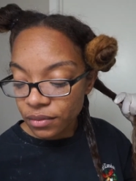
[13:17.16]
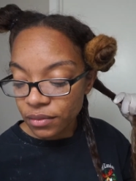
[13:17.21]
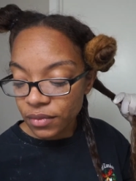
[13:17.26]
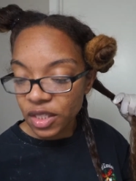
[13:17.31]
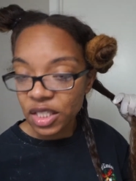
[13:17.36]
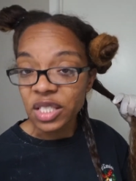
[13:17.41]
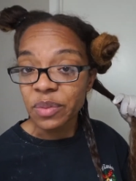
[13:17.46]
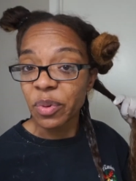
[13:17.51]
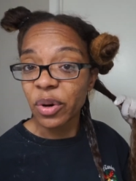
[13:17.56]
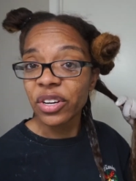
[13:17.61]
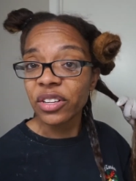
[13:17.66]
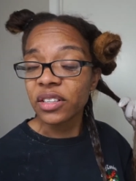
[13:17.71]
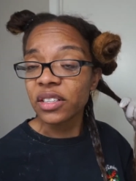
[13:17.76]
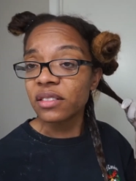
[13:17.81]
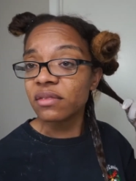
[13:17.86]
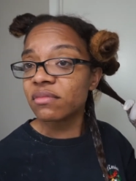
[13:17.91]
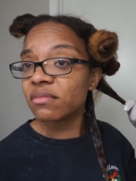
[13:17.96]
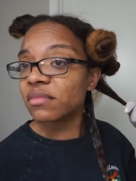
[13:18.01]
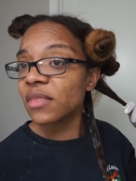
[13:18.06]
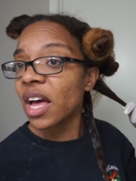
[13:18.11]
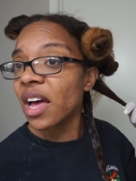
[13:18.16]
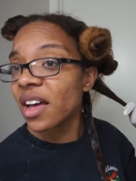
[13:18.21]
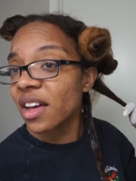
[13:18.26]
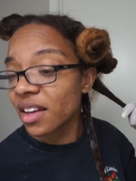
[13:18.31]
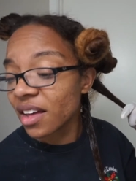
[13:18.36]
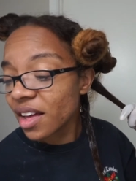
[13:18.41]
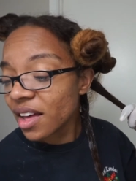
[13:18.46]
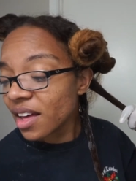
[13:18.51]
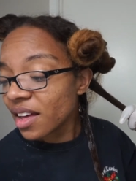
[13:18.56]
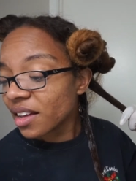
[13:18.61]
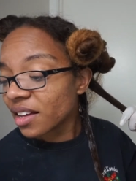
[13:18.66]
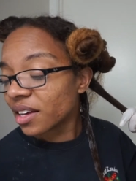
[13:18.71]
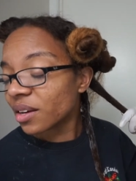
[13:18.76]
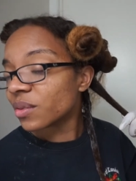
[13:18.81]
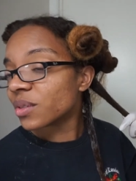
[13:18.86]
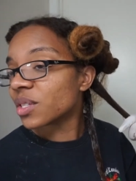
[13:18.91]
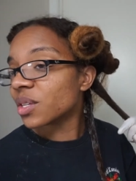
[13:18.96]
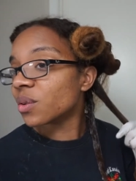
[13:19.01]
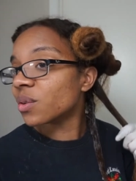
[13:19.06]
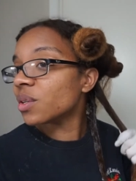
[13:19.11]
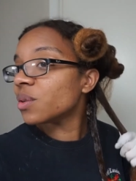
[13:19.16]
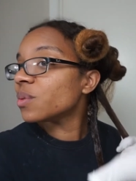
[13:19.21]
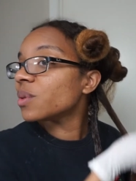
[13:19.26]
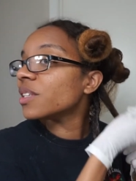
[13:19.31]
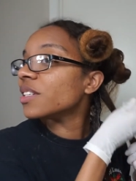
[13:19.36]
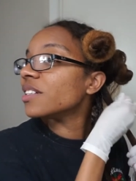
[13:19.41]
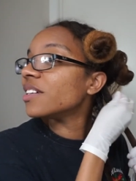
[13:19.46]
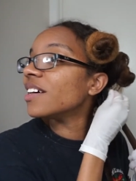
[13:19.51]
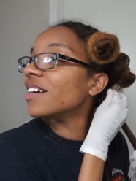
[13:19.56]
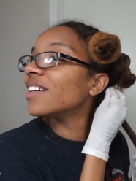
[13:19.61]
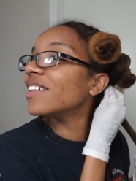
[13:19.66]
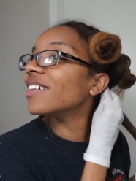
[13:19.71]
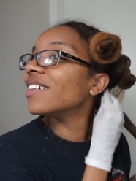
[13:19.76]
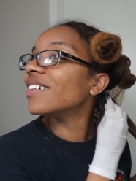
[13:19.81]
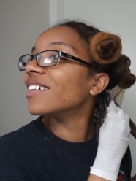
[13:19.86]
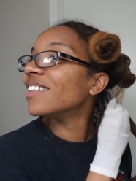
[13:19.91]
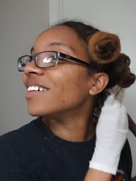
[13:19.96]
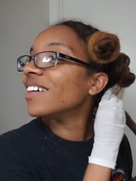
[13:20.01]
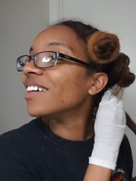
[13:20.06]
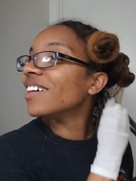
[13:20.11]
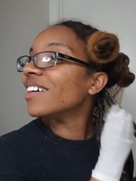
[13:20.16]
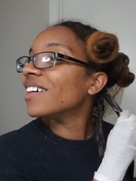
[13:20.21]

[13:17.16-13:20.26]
spoiling. He was the only one.